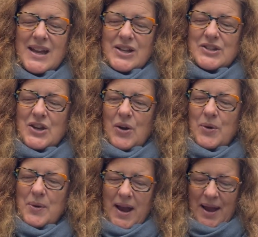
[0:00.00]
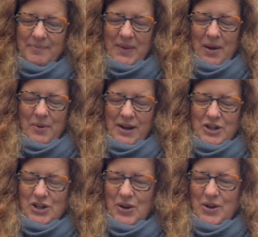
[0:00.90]
So I want to
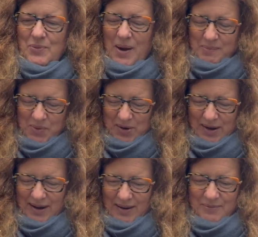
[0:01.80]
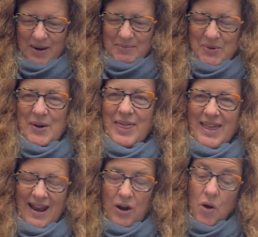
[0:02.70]
show you one more
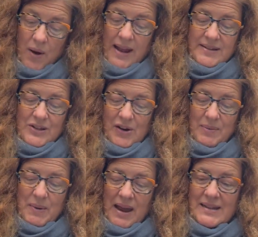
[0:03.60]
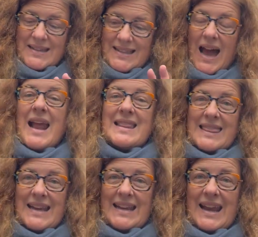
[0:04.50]
thing. Oh, and sorry, and design
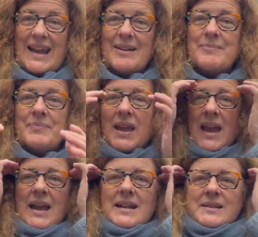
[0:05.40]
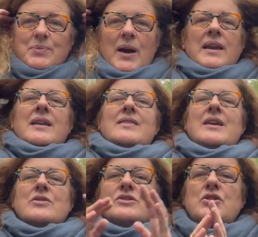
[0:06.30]
thinking is when
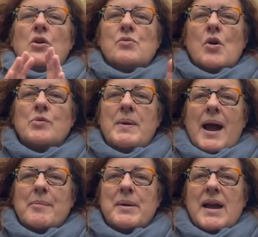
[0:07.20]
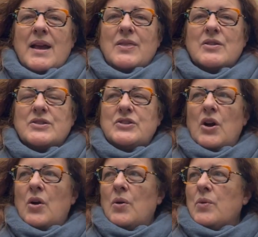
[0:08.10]
there's no roadmap. There's
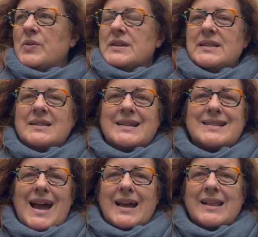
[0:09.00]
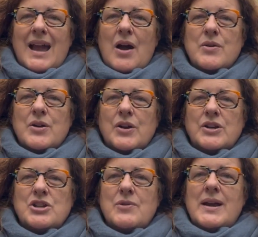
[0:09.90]
no, this is exactly how you're going
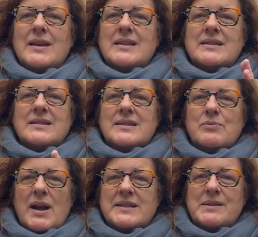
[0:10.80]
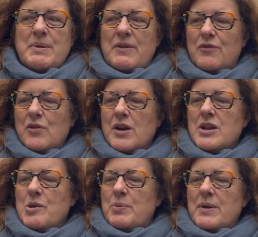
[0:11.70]
to do it. This is the recipe for
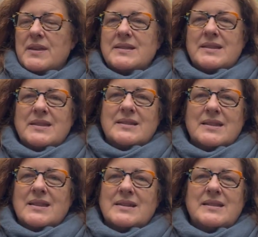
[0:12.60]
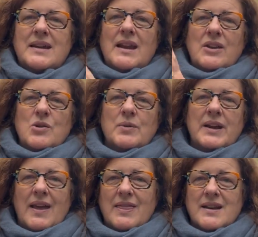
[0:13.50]
it. You put this and this and this in, and you will
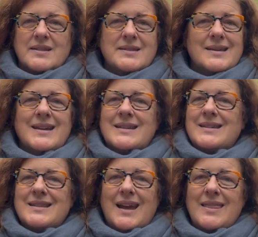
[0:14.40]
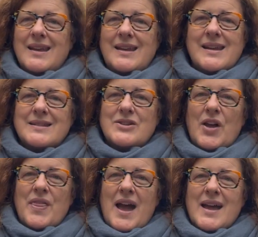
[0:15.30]
get this. Design thinking is
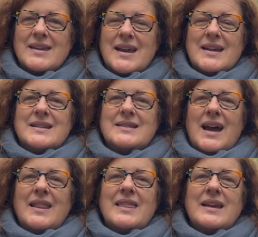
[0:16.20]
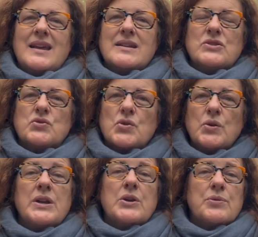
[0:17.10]
not that. Design thinking is
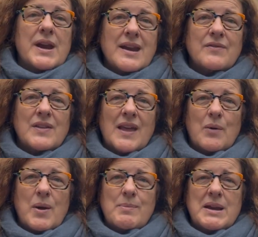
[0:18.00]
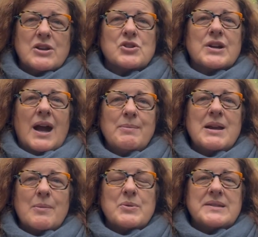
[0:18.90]
truly creative in that way, because you're
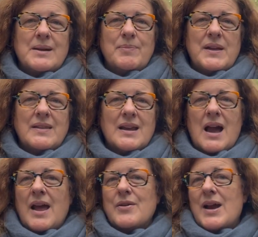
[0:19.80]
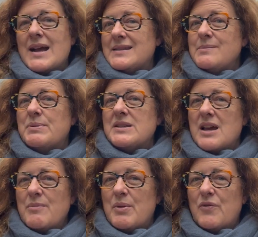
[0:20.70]
coming up with something that either hasn't been
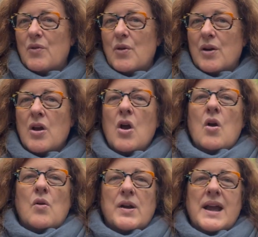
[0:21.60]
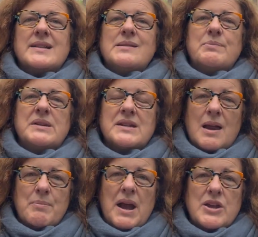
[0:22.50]
done before or it hasn't been
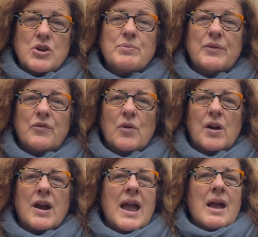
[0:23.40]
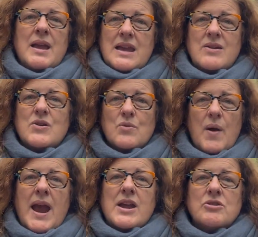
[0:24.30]
done by you before. Either
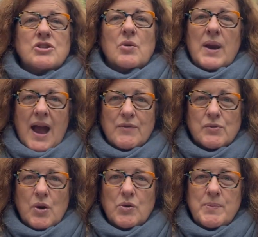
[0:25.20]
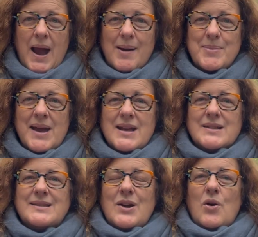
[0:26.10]
way, you don't have a roadmap.
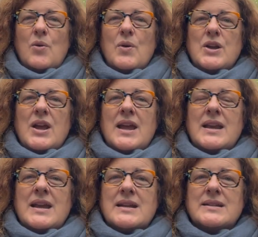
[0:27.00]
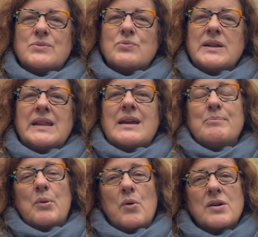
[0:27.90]
So it is really
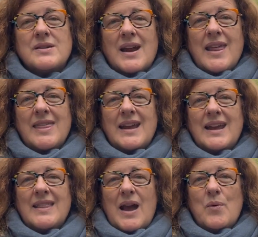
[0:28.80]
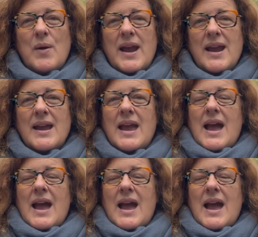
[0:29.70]
important, I think, in that way,